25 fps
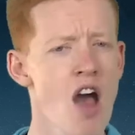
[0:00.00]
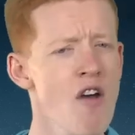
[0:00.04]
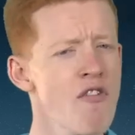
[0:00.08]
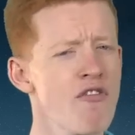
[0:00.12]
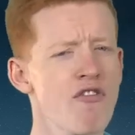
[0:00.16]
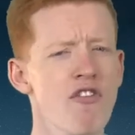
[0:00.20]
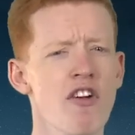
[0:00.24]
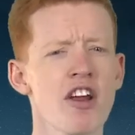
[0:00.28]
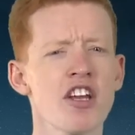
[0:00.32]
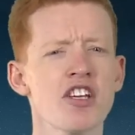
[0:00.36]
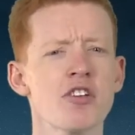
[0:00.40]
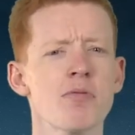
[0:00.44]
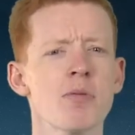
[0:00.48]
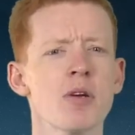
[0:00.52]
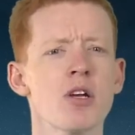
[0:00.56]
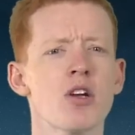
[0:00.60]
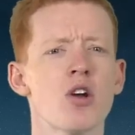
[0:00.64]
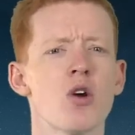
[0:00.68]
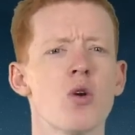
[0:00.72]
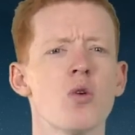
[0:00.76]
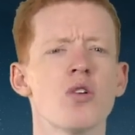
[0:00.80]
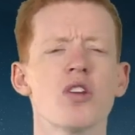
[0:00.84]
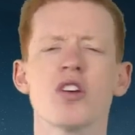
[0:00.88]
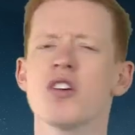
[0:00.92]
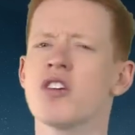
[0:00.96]
a Frenchman
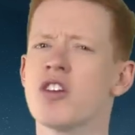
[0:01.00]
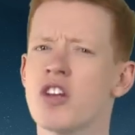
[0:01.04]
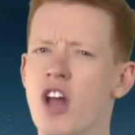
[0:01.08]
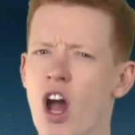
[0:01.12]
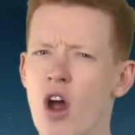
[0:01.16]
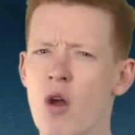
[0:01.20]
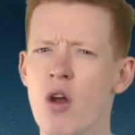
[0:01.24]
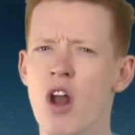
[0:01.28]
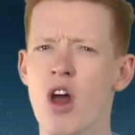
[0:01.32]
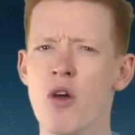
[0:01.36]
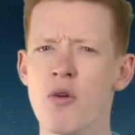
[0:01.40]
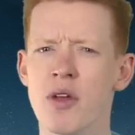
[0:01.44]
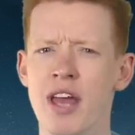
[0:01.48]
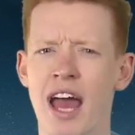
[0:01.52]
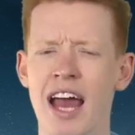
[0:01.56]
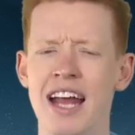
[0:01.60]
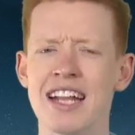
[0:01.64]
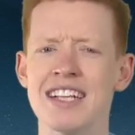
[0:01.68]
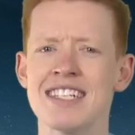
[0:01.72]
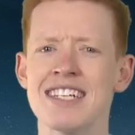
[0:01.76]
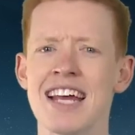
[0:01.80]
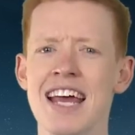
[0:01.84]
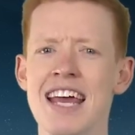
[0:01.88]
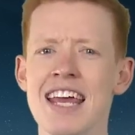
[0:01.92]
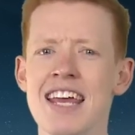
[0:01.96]
called N'Golo
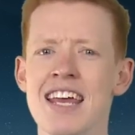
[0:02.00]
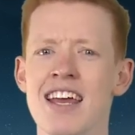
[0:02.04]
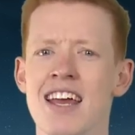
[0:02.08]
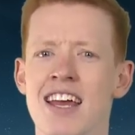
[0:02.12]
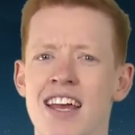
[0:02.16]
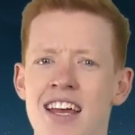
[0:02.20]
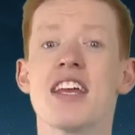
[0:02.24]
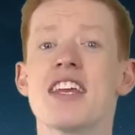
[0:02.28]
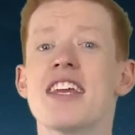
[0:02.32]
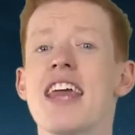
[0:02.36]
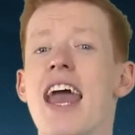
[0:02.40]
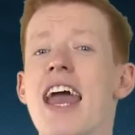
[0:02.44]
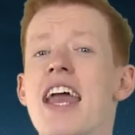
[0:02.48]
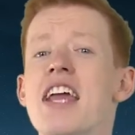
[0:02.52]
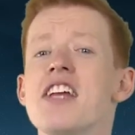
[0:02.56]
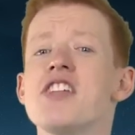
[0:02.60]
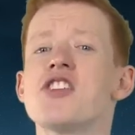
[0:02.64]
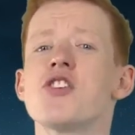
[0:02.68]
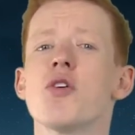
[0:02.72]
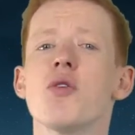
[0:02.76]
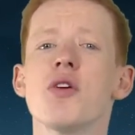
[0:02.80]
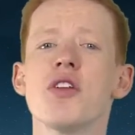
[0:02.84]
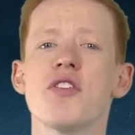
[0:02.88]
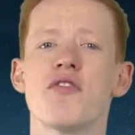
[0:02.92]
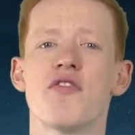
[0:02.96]
Kante. Gueye
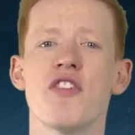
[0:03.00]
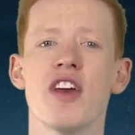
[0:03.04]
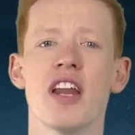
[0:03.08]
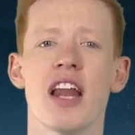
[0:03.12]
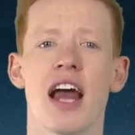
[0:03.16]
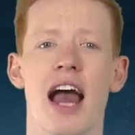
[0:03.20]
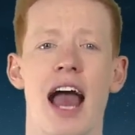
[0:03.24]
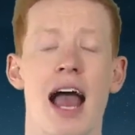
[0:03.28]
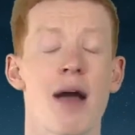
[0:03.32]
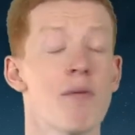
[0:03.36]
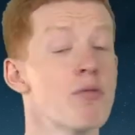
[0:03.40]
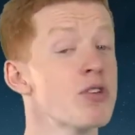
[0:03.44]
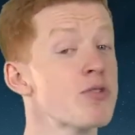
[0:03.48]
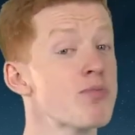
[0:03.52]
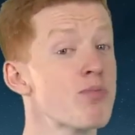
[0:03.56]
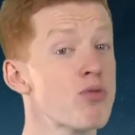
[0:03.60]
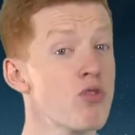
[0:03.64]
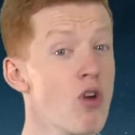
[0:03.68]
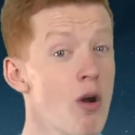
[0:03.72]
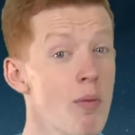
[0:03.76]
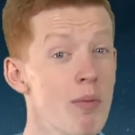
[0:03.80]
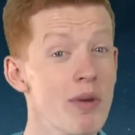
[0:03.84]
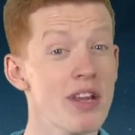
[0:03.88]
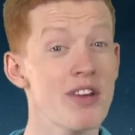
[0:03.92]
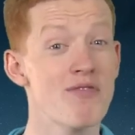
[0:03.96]
joined Villa and was
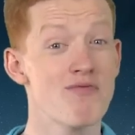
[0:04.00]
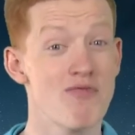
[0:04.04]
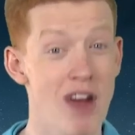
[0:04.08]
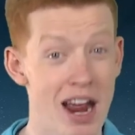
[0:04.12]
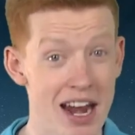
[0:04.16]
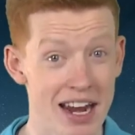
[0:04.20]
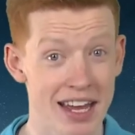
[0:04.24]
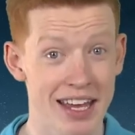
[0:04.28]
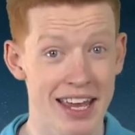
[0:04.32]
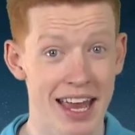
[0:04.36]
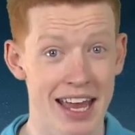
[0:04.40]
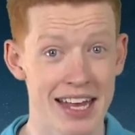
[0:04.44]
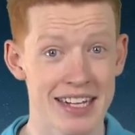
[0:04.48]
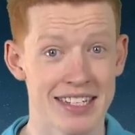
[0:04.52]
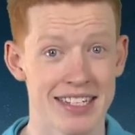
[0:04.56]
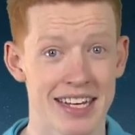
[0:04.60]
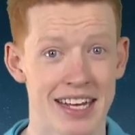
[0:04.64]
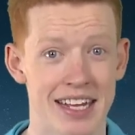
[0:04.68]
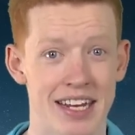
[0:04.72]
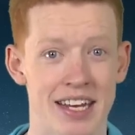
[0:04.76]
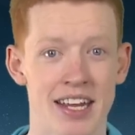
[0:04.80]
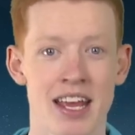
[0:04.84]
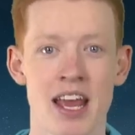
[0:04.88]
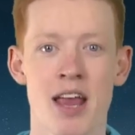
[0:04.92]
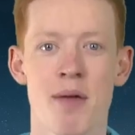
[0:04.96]
promptly
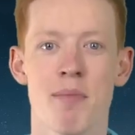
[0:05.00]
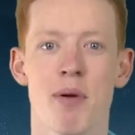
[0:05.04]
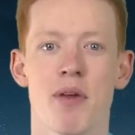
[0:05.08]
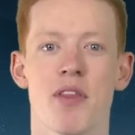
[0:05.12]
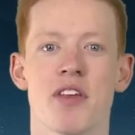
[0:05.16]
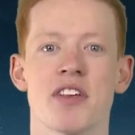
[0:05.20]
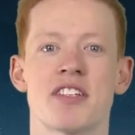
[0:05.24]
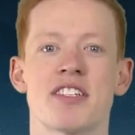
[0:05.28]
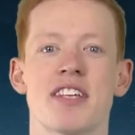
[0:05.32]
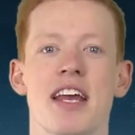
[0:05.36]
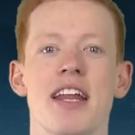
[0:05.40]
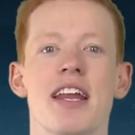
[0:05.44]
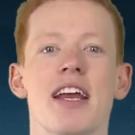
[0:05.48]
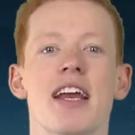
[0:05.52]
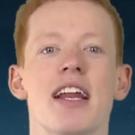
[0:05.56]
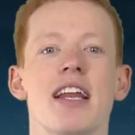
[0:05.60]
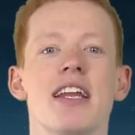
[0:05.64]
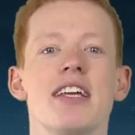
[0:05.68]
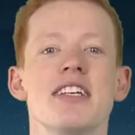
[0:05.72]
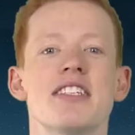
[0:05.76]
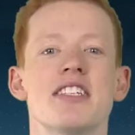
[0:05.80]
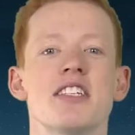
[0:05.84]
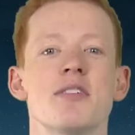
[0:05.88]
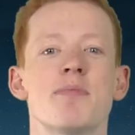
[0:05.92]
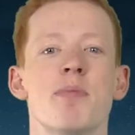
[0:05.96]
relegated, but the
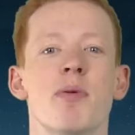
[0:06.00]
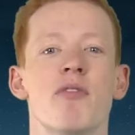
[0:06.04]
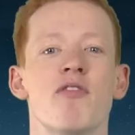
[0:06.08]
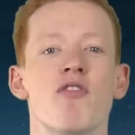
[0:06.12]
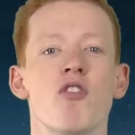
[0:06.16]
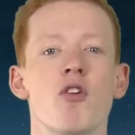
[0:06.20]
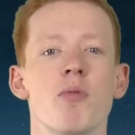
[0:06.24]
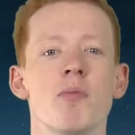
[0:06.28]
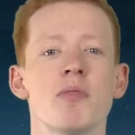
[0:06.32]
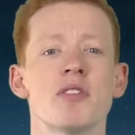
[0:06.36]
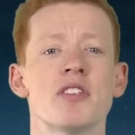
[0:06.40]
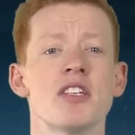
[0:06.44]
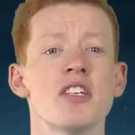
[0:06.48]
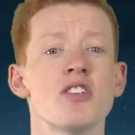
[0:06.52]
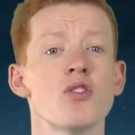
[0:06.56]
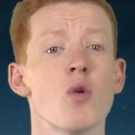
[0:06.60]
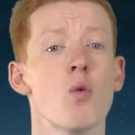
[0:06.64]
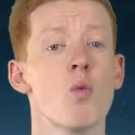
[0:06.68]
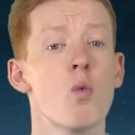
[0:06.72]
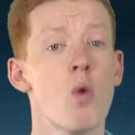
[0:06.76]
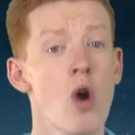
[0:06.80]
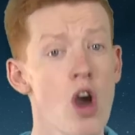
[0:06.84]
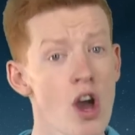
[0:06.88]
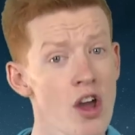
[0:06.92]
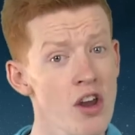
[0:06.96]
Senegalese performances
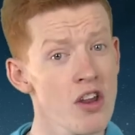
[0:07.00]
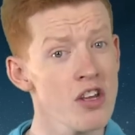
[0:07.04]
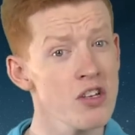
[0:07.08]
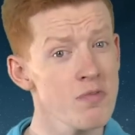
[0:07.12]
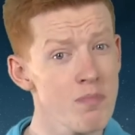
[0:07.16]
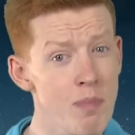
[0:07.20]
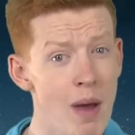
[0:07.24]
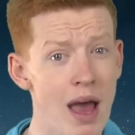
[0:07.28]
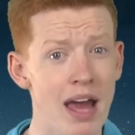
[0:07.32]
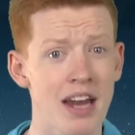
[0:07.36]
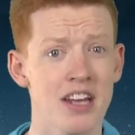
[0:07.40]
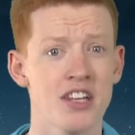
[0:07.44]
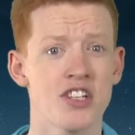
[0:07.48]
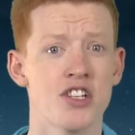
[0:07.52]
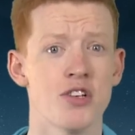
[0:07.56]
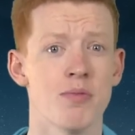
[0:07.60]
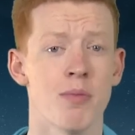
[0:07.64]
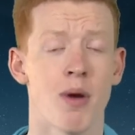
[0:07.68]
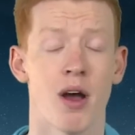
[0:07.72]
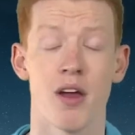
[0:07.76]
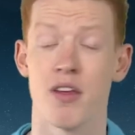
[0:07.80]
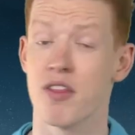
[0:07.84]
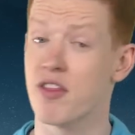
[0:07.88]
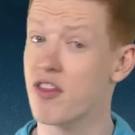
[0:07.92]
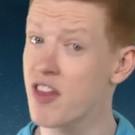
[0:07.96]
weren't as bad as you
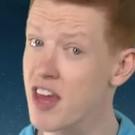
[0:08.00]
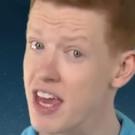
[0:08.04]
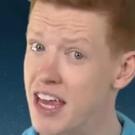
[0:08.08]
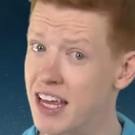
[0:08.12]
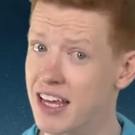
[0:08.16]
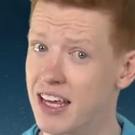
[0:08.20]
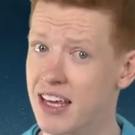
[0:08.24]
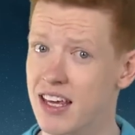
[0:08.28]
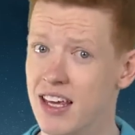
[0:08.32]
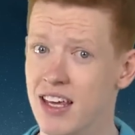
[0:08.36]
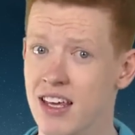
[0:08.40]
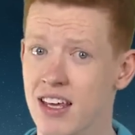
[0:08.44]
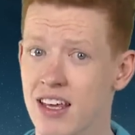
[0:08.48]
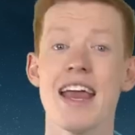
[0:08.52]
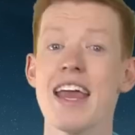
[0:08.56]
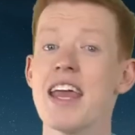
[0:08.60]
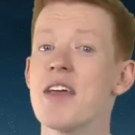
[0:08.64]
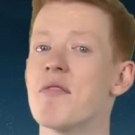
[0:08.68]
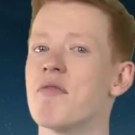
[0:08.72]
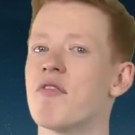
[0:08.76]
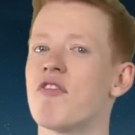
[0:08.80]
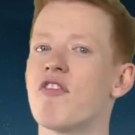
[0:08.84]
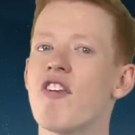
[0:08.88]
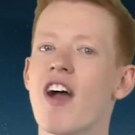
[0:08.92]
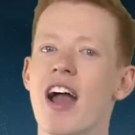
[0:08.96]
might think.
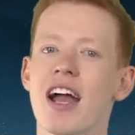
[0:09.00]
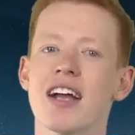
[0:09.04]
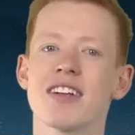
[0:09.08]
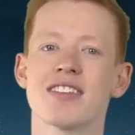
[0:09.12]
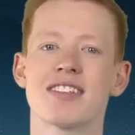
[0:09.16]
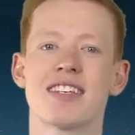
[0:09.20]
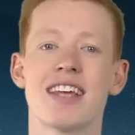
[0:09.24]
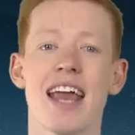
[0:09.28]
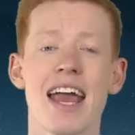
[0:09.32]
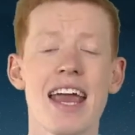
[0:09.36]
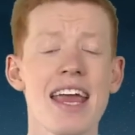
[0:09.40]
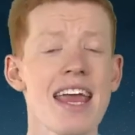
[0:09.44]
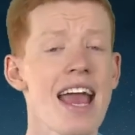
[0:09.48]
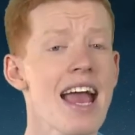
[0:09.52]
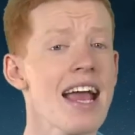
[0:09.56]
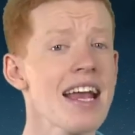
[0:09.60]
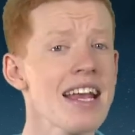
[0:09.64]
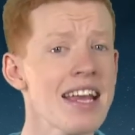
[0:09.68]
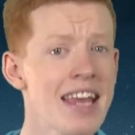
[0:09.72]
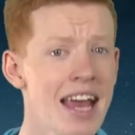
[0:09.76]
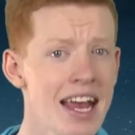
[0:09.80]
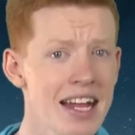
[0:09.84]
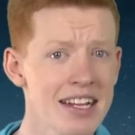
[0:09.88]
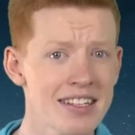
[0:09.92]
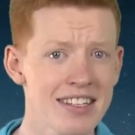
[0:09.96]
In fact, Gueye
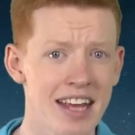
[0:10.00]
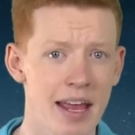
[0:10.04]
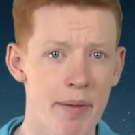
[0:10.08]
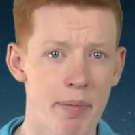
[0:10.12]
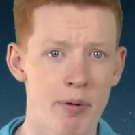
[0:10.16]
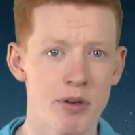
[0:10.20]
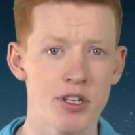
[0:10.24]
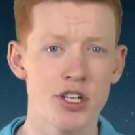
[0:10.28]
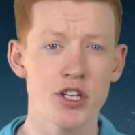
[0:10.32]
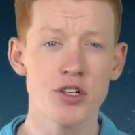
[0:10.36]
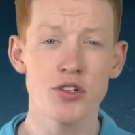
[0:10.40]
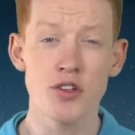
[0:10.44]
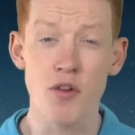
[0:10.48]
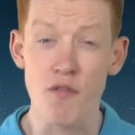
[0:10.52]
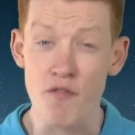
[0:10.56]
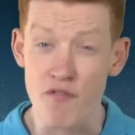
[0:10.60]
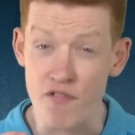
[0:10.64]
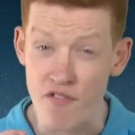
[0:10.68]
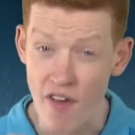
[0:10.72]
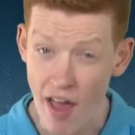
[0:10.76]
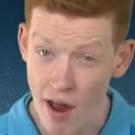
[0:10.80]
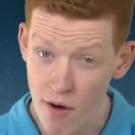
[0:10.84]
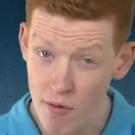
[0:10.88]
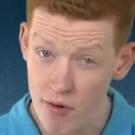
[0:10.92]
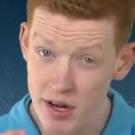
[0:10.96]
and Kante produced
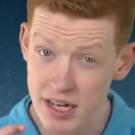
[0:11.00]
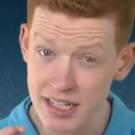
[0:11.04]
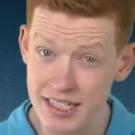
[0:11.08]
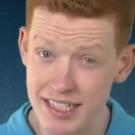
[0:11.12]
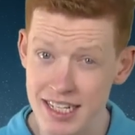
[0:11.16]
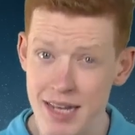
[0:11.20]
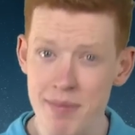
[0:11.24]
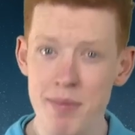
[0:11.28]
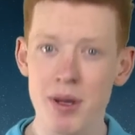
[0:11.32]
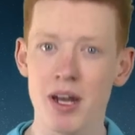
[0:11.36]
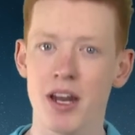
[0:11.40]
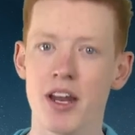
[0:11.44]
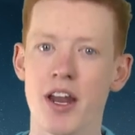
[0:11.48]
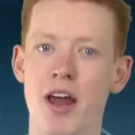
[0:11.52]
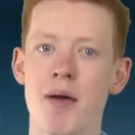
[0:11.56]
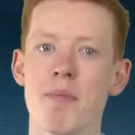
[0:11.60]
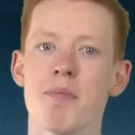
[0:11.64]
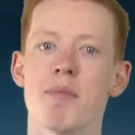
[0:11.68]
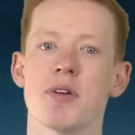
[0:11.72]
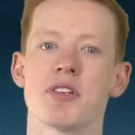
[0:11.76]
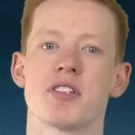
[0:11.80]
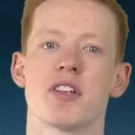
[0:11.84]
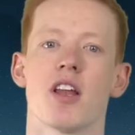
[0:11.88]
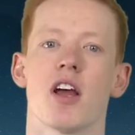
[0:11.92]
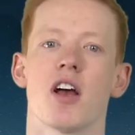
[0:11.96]
very similar
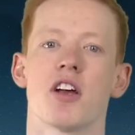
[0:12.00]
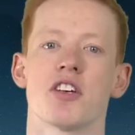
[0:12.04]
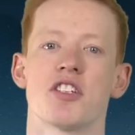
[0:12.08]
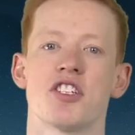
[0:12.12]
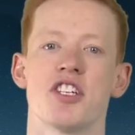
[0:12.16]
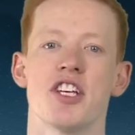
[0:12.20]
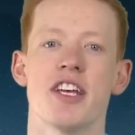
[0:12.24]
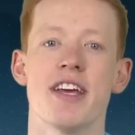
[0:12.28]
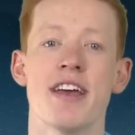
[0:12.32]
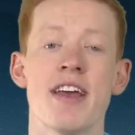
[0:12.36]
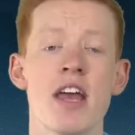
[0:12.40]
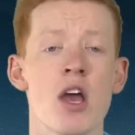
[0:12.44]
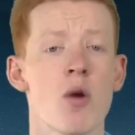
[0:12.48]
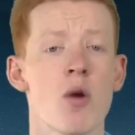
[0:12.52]
numbers last year,